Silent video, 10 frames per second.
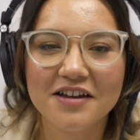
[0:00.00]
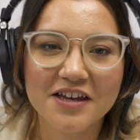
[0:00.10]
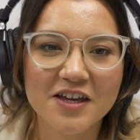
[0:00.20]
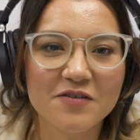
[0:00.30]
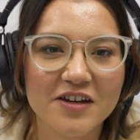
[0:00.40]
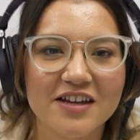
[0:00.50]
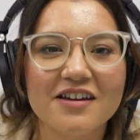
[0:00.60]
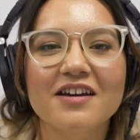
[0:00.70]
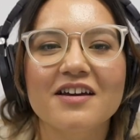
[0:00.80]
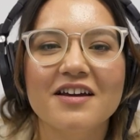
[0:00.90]

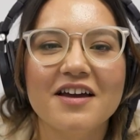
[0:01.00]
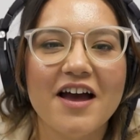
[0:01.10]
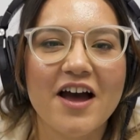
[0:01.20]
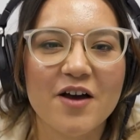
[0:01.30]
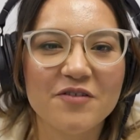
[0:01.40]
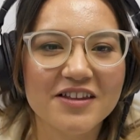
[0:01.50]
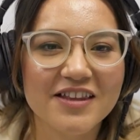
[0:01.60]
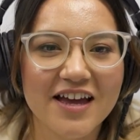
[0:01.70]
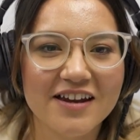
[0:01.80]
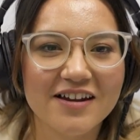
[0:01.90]
evening, having
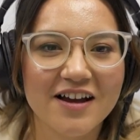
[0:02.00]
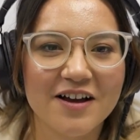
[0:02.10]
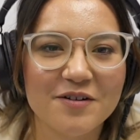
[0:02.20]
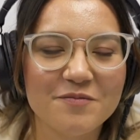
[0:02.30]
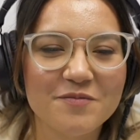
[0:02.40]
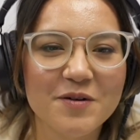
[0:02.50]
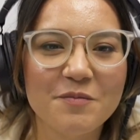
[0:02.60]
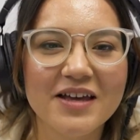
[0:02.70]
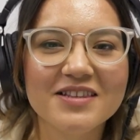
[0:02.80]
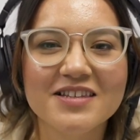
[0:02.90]
that
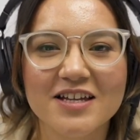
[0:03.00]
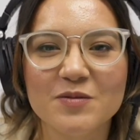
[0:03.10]
mindset